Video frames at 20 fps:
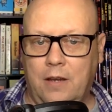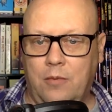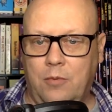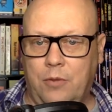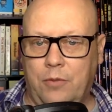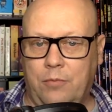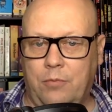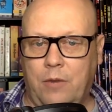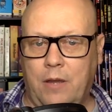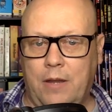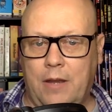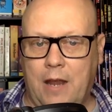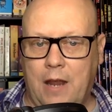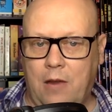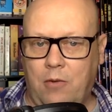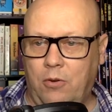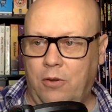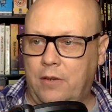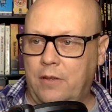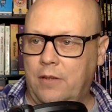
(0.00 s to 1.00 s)
with Ron
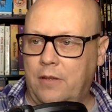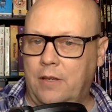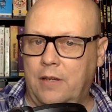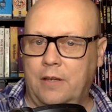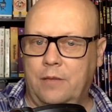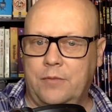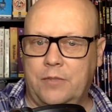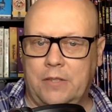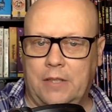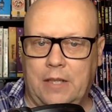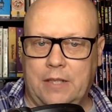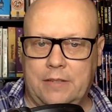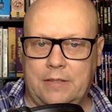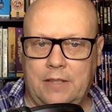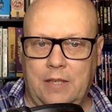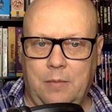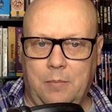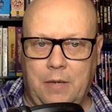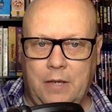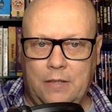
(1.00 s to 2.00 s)
Howard. So
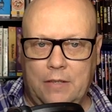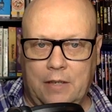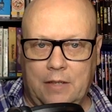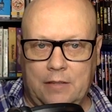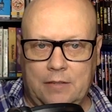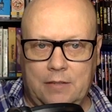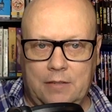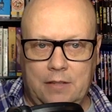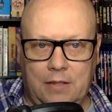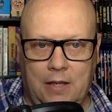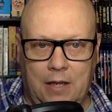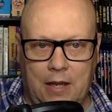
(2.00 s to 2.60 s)
that's Eat My Dust